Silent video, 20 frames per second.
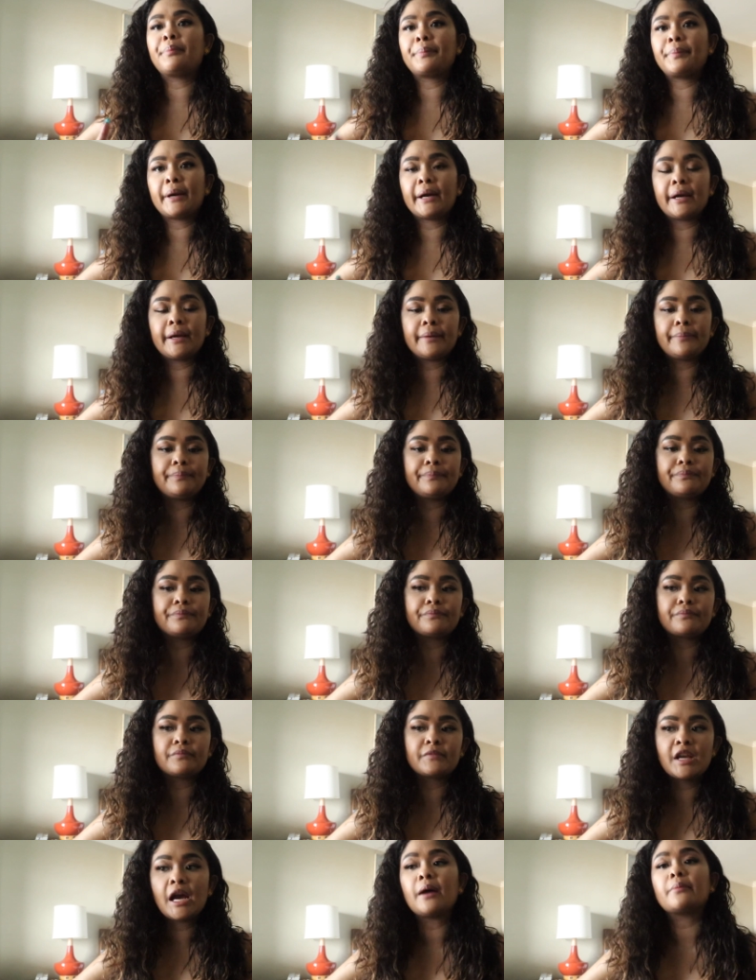But
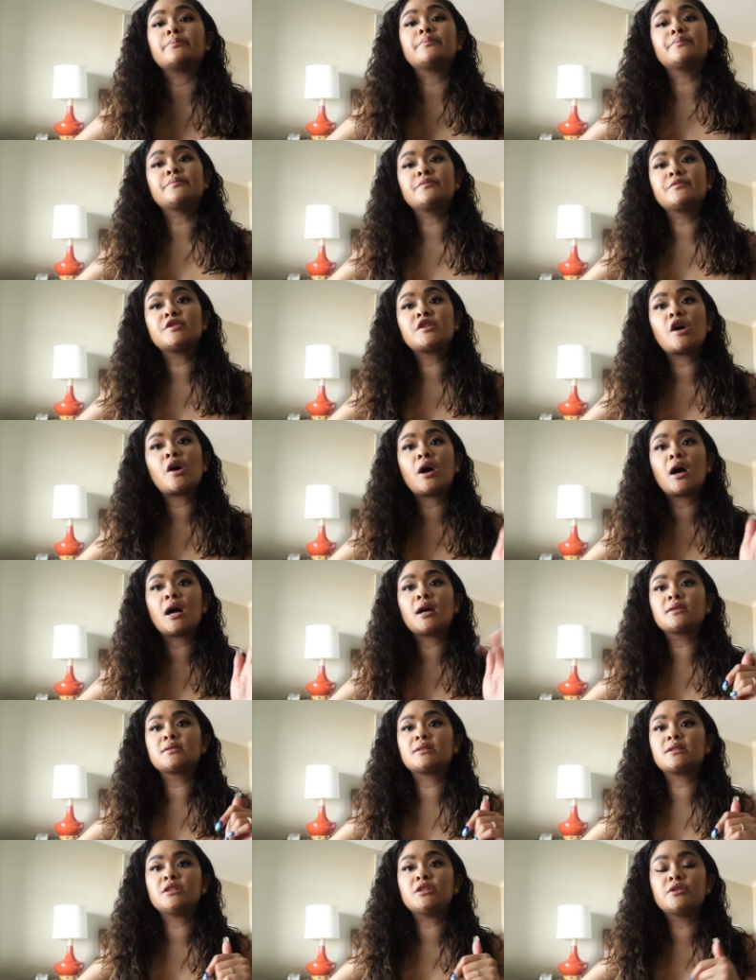yeah, so I'll
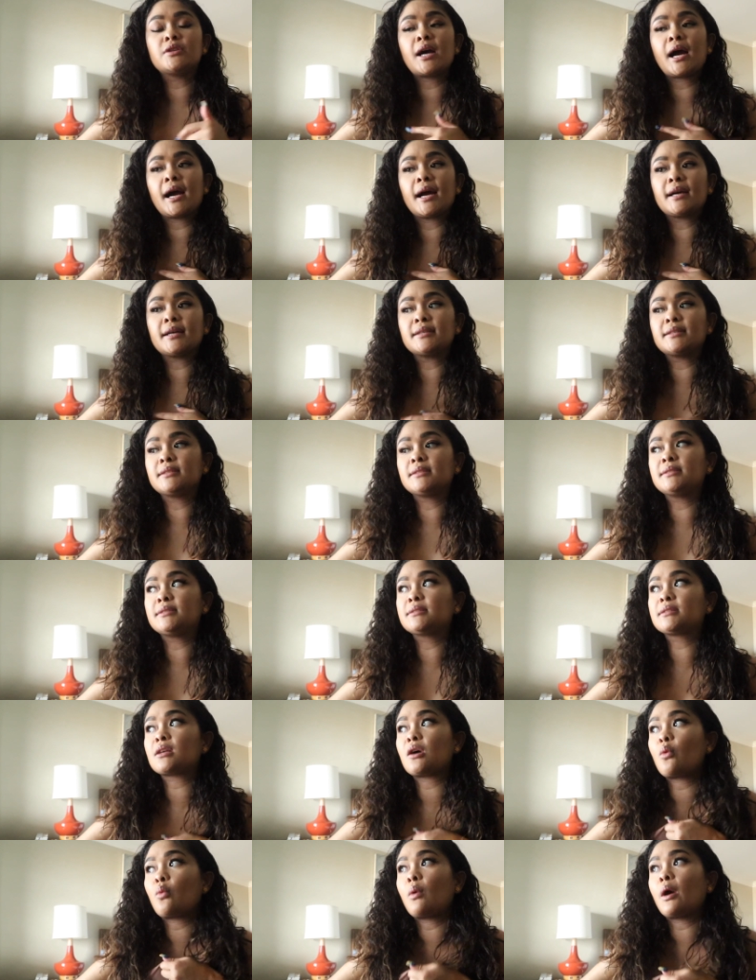see you
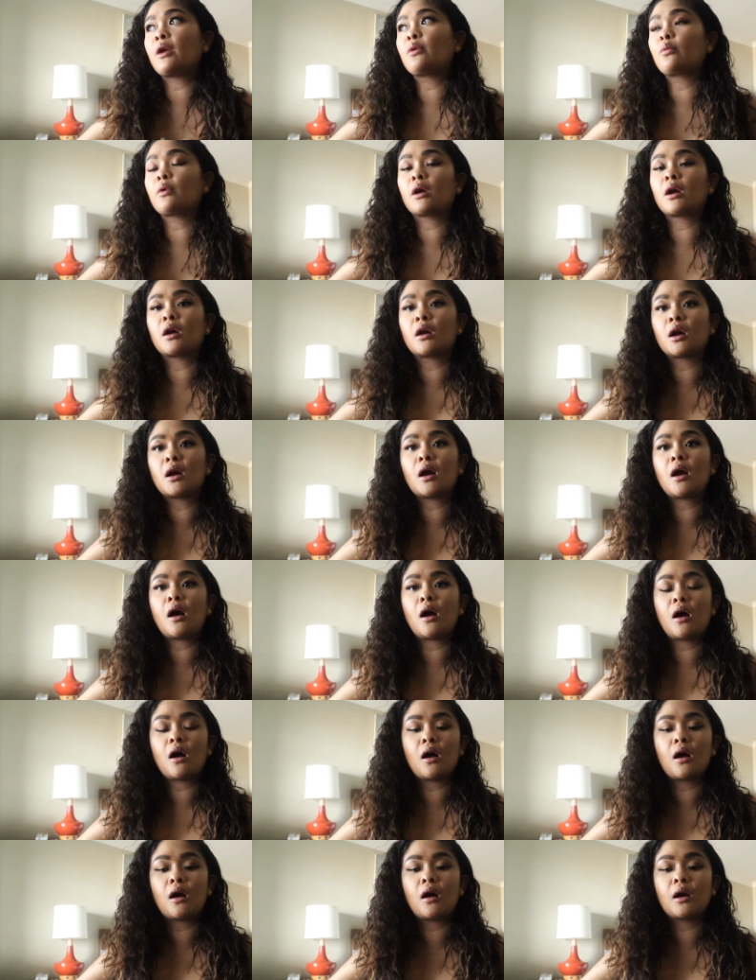guys when we're
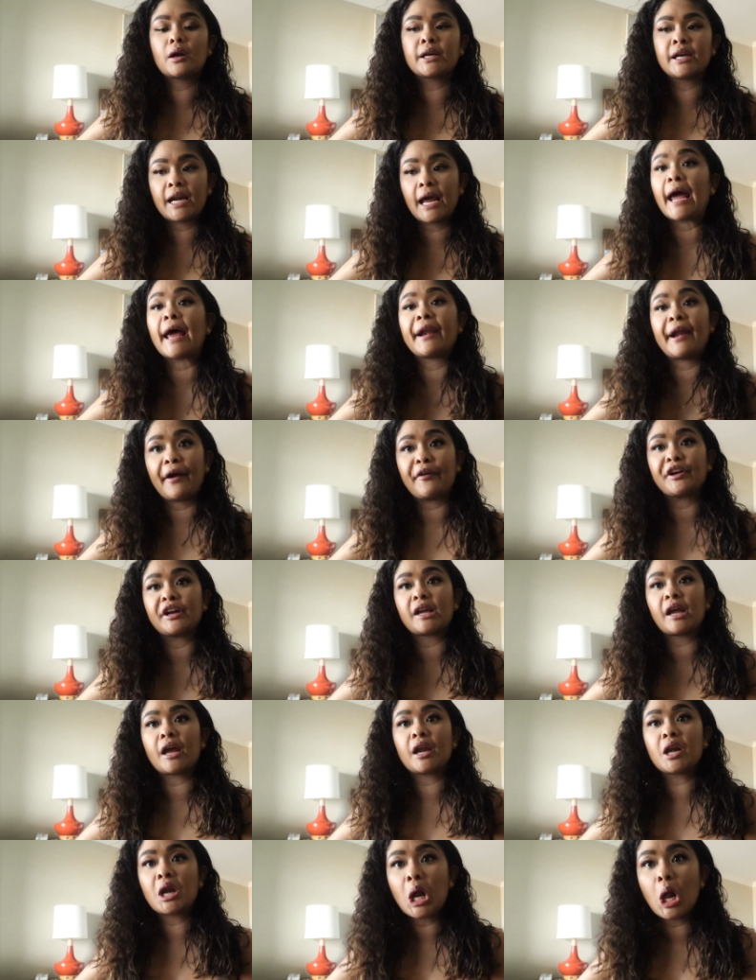going to head out
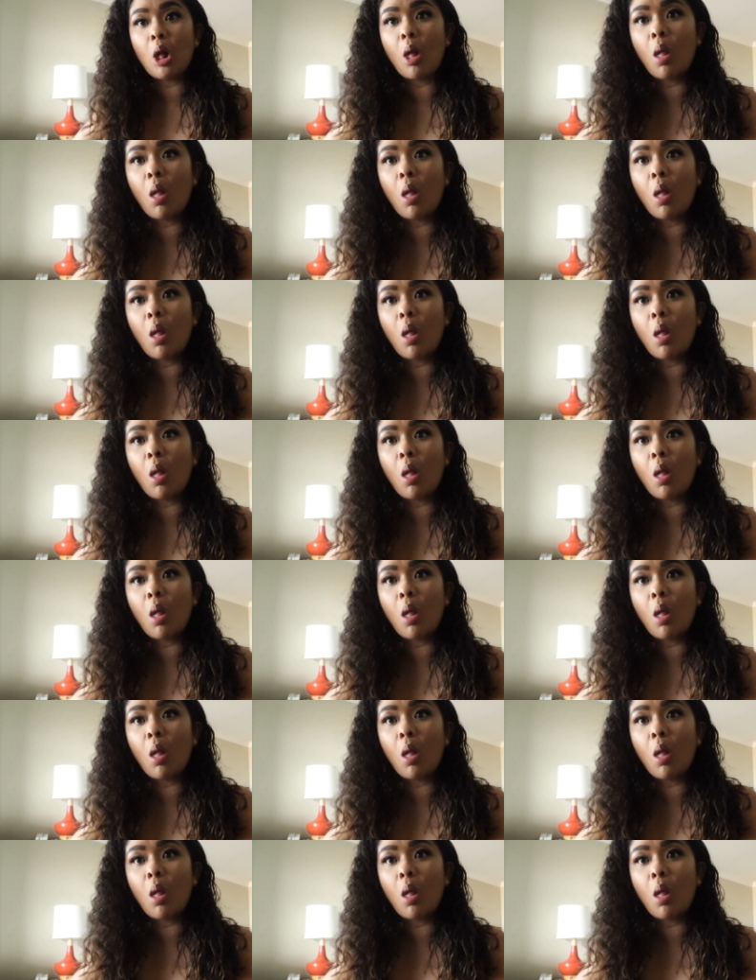again.